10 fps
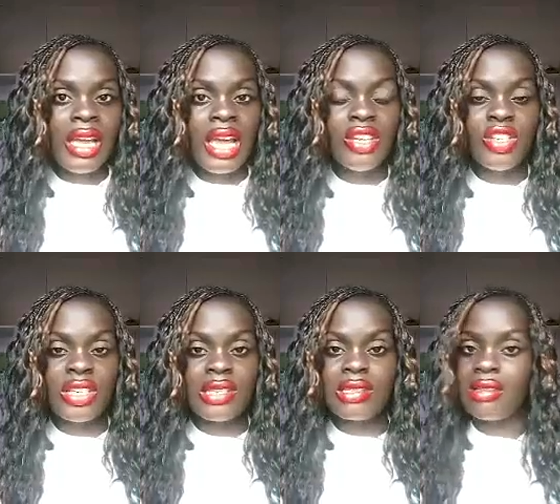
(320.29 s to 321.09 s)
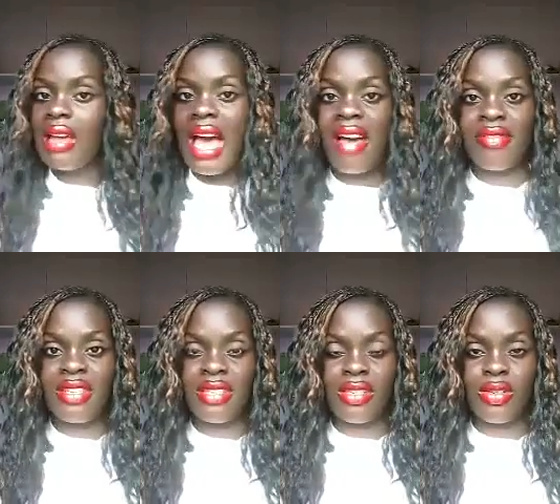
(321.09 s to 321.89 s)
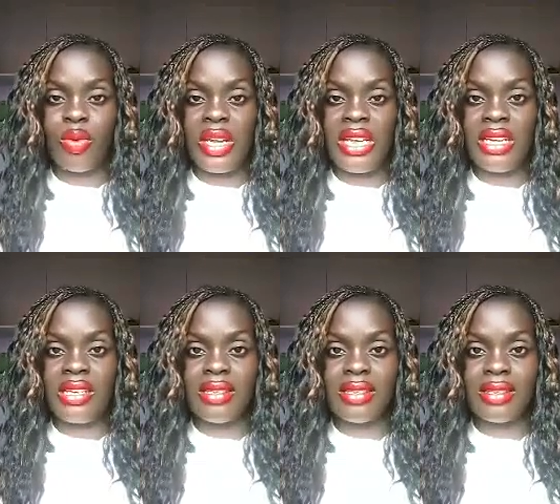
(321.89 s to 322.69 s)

and just have it the way it is.